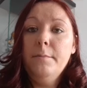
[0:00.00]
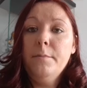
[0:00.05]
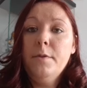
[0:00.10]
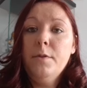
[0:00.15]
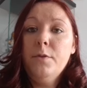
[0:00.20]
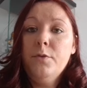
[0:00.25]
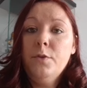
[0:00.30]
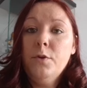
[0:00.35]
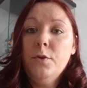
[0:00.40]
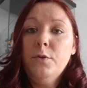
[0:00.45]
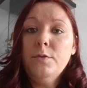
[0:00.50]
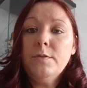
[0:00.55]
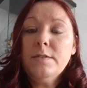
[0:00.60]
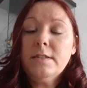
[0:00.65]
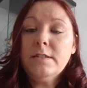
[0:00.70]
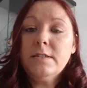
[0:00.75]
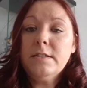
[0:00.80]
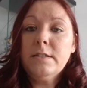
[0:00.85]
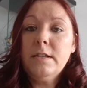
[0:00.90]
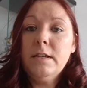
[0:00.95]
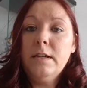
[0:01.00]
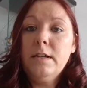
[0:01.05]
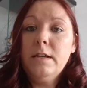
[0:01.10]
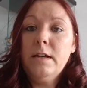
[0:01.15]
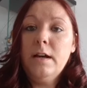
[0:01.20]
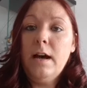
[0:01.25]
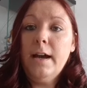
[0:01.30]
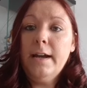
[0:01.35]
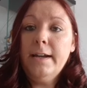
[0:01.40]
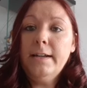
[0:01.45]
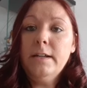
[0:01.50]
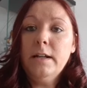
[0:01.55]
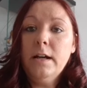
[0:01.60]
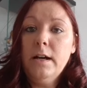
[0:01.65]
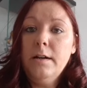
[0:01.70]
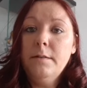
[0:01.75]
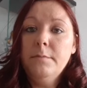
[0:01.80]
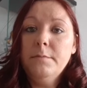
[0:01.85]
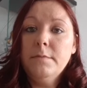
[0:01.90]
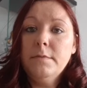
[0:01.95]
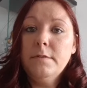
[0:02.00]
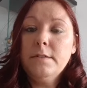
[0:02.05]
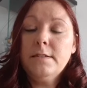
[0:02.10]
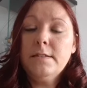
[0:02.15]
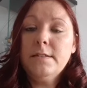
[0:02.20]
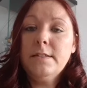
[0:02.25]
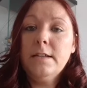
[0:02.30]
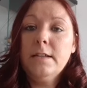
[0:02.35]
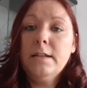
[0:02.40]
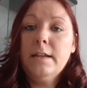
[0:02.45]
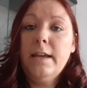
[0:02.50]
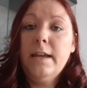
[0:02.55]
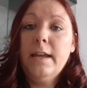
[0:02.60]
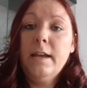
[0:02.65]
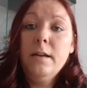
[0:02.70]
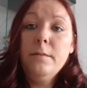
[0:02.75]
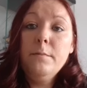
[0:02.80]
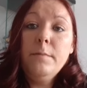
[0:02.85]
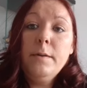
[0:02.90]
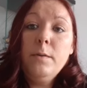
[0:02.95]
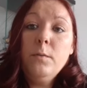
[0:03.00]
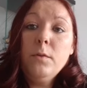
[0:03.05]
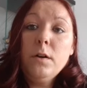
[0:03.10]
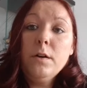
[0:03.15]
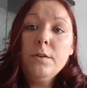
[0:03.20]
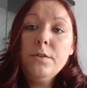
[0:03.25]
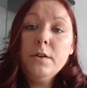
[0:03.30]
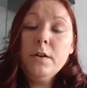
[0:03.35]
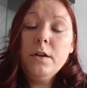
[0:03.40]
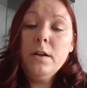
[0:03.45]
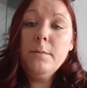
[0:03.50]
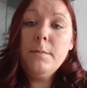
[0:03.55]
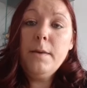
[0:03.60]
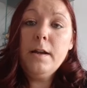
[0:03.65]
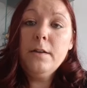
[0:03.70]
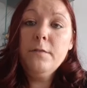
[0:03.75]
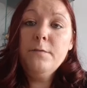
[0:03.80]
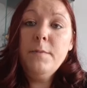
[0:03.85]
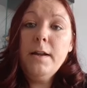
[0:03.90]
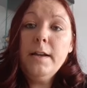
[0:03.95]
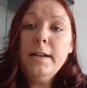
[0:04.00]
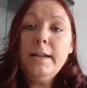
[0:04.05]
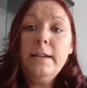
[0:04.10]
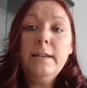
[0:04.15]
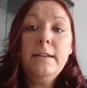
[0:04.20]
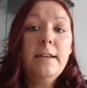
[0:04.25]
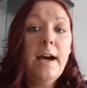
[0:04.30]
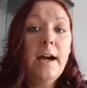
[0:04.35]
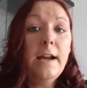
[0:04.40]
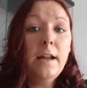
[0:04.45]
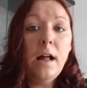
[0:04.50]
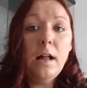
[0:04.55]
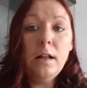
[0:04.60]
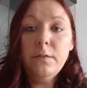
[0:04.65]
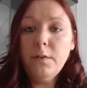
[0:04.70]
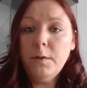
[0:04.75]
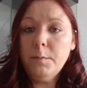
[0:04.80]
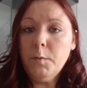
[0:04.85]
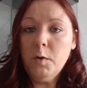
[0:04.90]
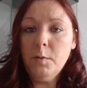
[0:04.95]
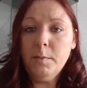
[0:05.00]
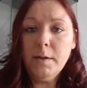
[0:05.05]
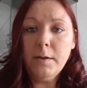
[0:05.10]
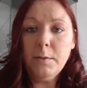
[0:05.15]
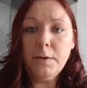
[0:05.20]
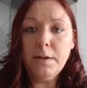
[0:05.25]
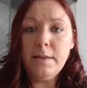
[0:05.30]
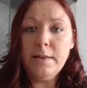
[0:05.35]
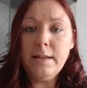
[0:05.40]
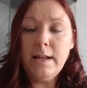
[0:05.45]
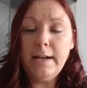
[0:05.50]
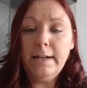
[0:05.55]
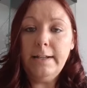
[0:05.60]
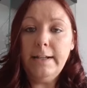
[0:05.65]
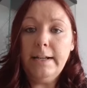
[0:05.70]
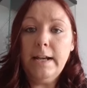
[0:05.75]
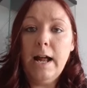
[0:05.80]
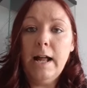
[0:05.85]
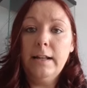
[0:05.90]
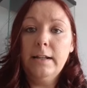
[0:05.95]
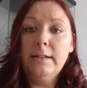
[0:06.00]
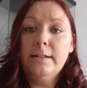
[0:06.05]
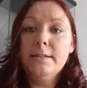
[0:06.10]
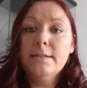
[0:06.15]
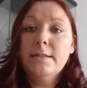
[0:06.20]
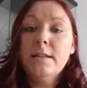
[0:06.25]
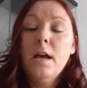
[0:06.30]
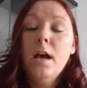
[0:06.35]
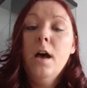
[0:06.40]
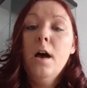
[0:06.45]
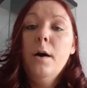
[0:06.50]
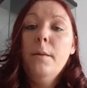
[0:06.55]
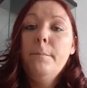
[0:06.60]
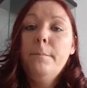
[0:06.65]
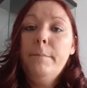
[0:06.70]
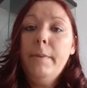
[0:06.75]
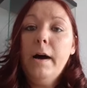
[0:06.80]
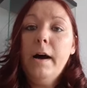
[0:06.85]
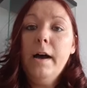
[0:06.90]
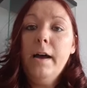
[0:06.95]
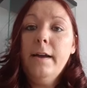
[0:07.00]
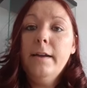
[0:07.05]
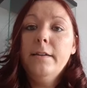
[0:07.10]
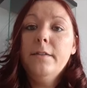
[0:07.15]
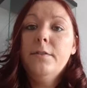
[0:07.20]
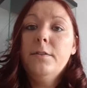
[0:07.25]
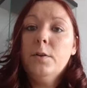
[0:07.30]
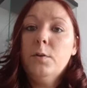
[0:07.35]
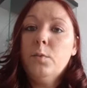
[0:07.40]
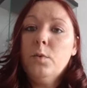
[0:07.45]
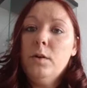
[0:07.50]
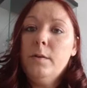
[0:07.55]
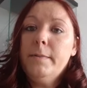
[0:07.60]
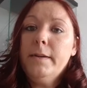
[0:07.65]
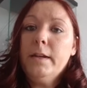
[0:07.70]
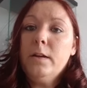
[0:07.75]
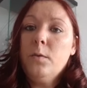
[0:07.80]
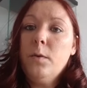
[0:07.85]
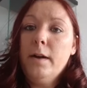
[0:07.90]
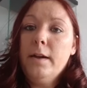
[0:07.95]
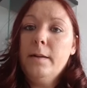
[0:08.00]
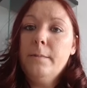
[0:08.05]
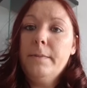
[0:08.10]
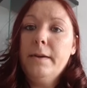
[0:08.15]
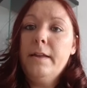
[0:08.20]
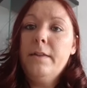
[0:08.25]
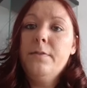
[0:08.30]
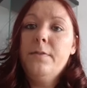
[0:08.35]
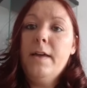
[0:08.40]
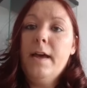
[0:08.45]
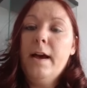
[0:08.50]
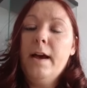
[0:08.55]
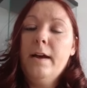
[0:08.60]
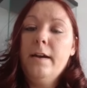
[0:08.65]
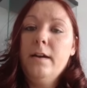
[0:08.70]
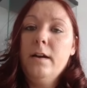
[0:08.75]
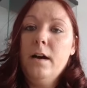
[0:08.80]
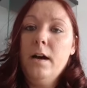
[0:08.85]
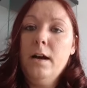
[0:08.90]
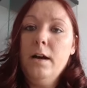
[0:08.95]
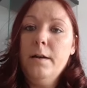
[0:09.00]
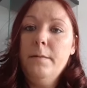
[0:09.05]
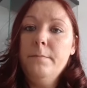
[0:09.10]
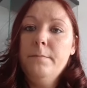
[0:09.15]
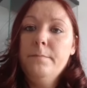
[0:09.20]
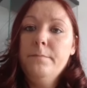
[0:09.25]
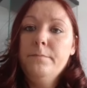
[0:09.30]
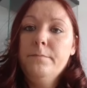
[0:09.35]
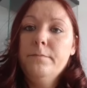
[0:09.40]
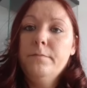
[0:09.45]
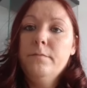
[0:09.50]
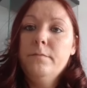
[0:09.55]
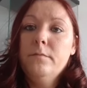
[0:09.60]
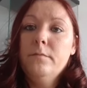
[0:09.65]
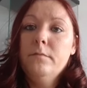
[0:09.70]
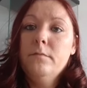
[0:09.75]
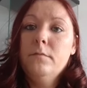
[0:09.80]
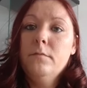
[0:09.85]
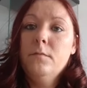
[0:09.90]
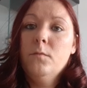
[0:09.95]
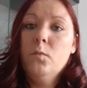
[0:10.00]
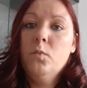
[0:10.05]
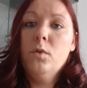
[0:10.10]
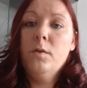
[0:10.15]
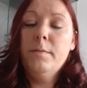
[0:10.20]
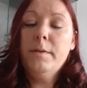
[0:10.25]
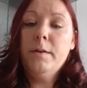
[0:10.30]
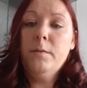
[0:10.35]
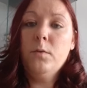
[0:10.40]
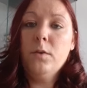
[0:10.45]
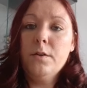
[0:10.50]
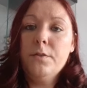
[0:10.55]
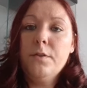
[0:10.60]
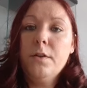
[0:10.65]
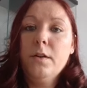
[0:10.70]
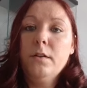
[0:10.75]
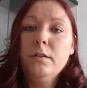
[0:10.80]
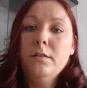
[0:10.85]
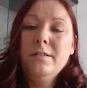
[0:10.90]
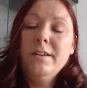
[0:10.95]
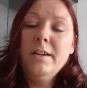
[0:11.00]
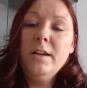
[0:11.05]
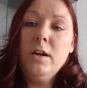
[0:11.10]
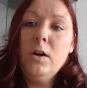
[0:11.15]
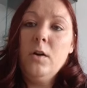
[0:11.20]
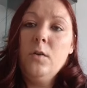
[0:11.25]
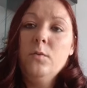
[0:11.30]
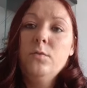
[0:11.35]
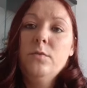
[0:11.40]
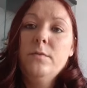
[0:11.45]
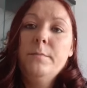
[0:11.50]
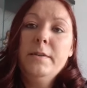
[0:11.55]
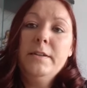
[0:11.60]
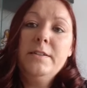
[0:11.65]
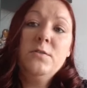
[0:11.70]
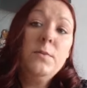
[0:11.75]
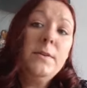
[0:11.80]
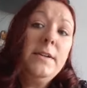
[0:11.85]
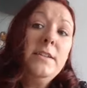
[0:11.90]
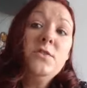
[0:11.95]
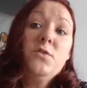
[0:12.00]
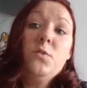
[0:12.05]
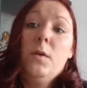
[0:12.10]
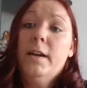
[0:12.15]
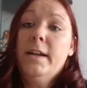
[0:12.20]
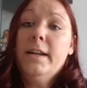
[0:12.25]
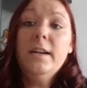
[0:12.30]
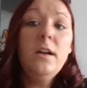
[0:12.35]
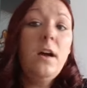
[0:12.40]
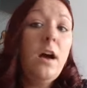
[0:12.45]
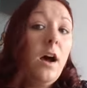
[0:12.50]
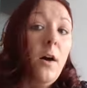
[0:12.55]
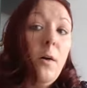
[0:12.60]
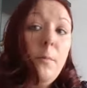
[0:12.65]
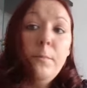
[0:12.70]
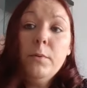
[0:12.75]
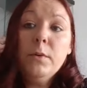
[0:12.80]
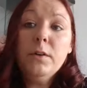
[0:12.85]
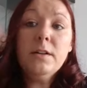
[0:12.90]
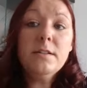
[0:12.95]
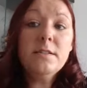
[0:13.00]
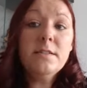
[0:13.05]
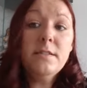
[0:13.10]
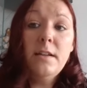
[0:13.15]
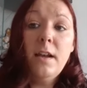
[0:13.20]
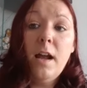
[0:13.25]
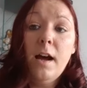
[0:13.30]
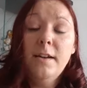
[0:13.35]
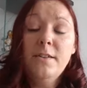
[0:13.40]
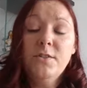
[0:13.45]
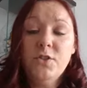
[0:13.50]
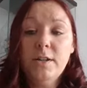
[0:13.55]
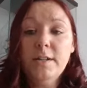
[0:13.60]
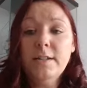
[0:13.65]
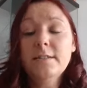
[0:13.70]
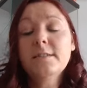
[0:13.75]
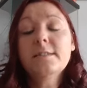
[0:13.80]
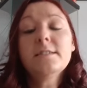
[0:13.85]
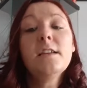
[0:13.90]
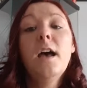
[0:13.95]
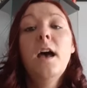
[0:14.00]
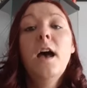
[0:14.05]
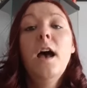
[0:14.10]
Those items can be worth a good amount of money. Not all of them will be worth $90, but there will be quite a bit that will be worth between 20 to upwards and hundreds.